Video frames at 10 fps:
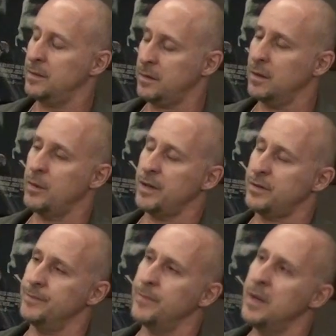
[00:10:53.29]
It's a good
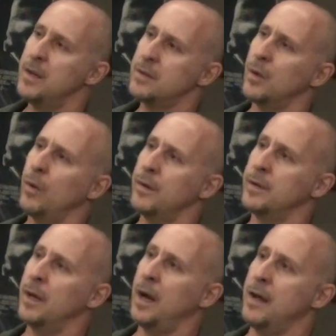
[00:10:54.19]
question. So
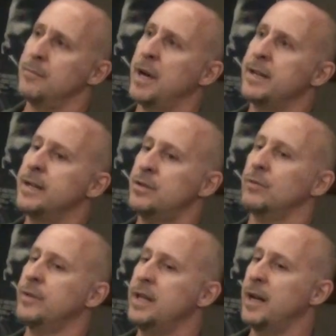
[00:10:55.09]
my
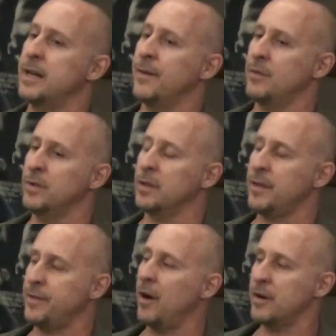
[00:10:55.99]
initial read, I never really
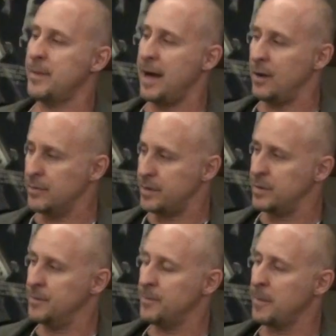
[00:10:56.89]
thought about
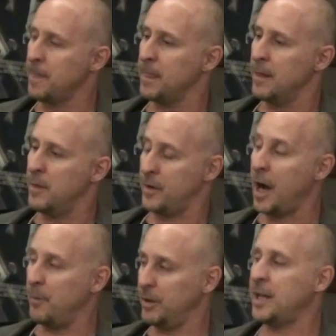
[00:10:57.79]
the
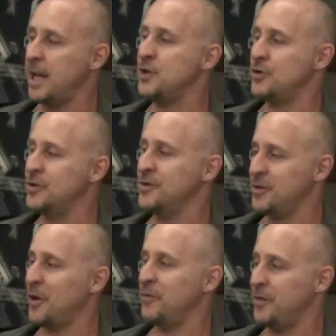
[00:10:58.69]

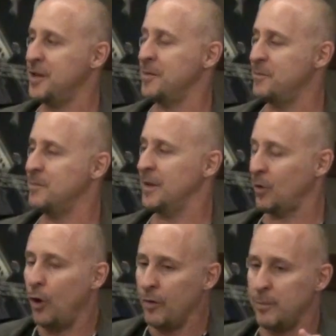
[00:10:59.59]
complications of
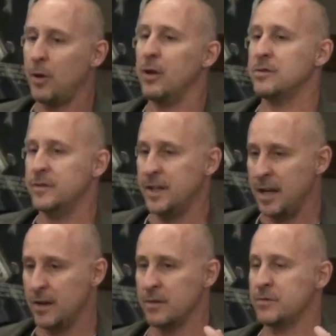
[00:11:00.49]
all the balls in
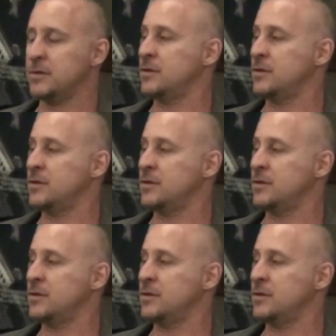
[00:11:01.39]
the air